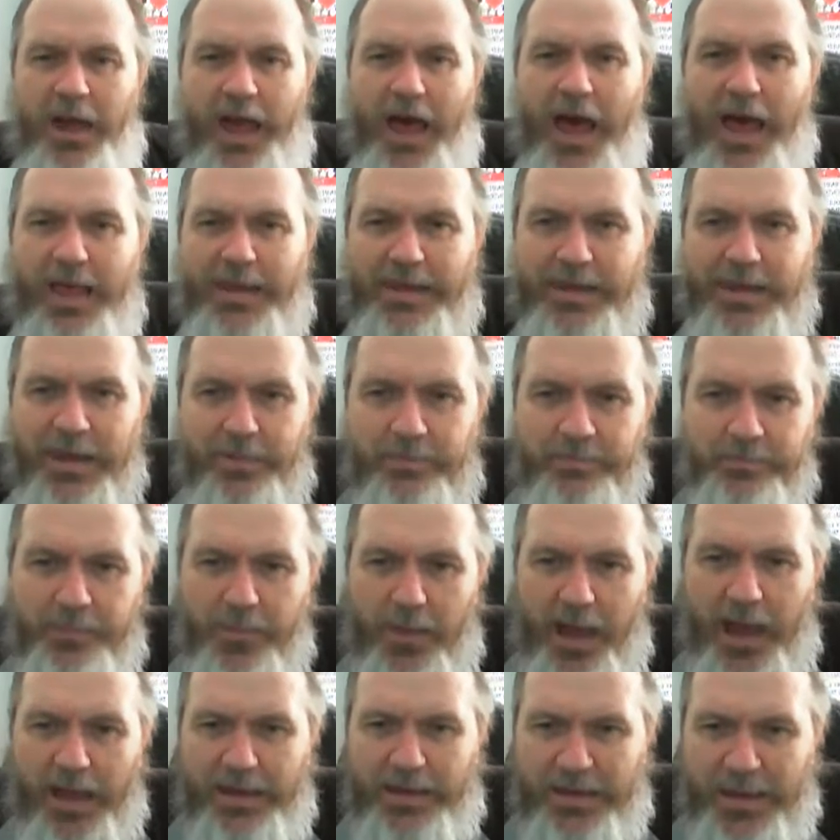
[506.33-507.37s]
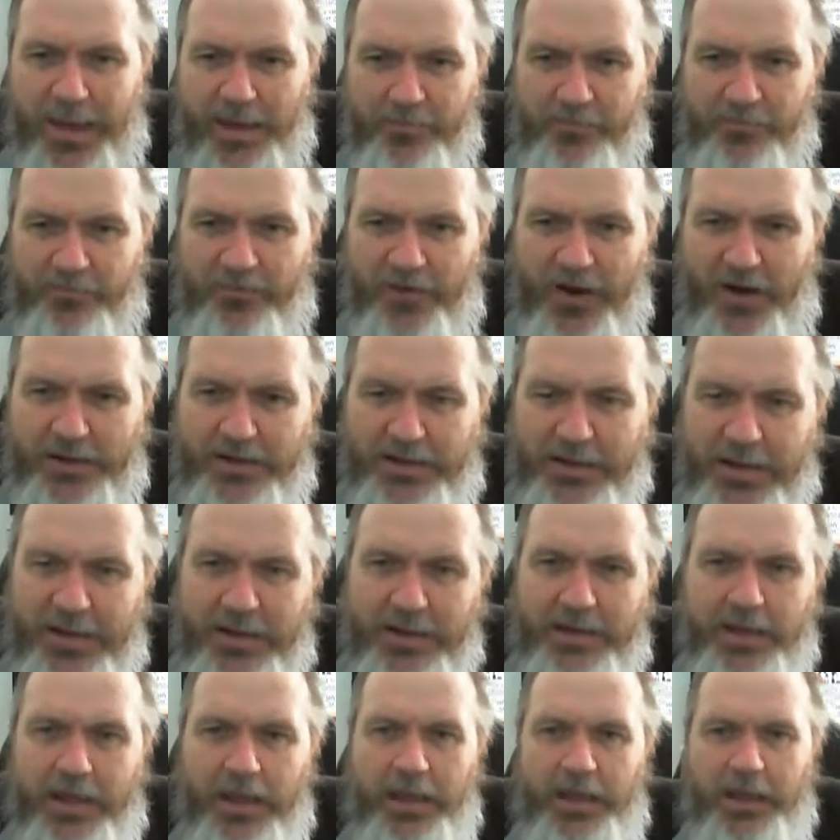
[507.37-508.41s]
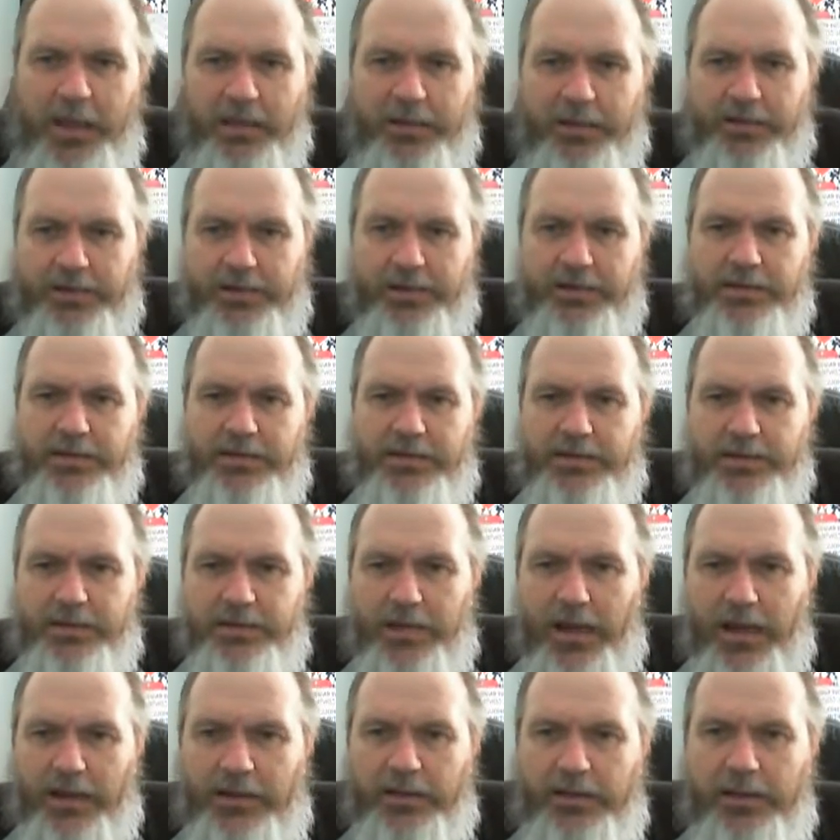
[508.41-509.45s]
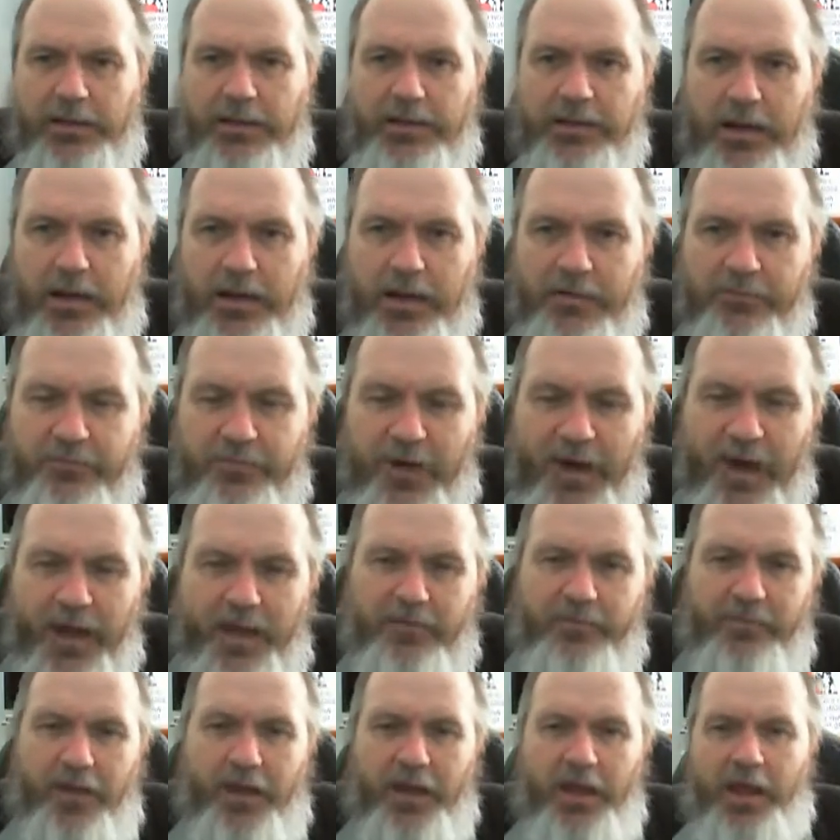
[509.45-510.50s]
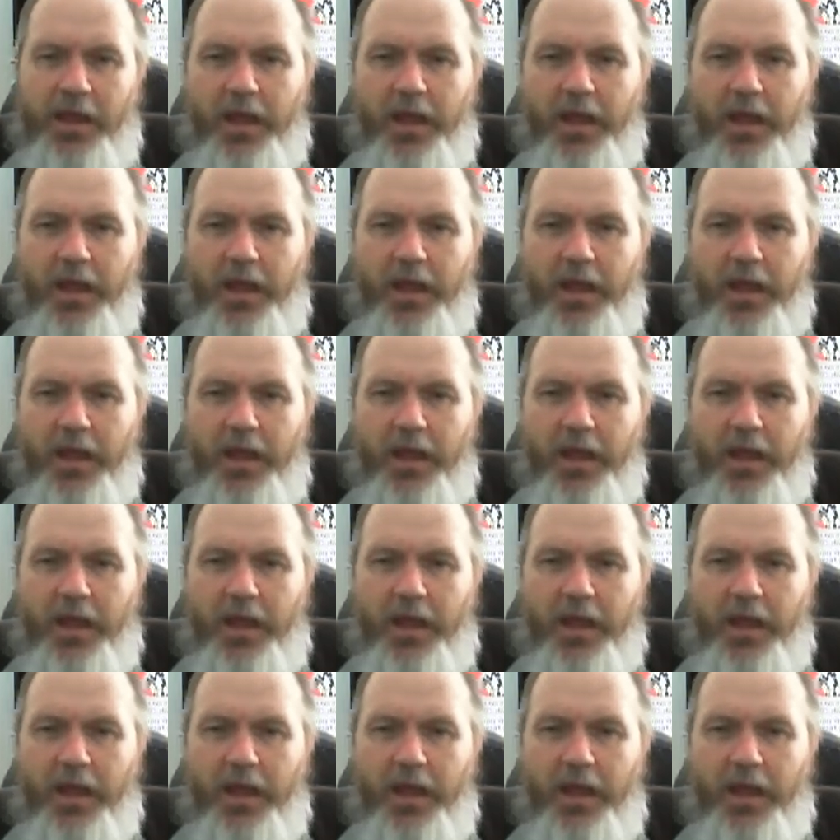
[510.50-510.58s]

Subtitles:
I kept fighting since 1995.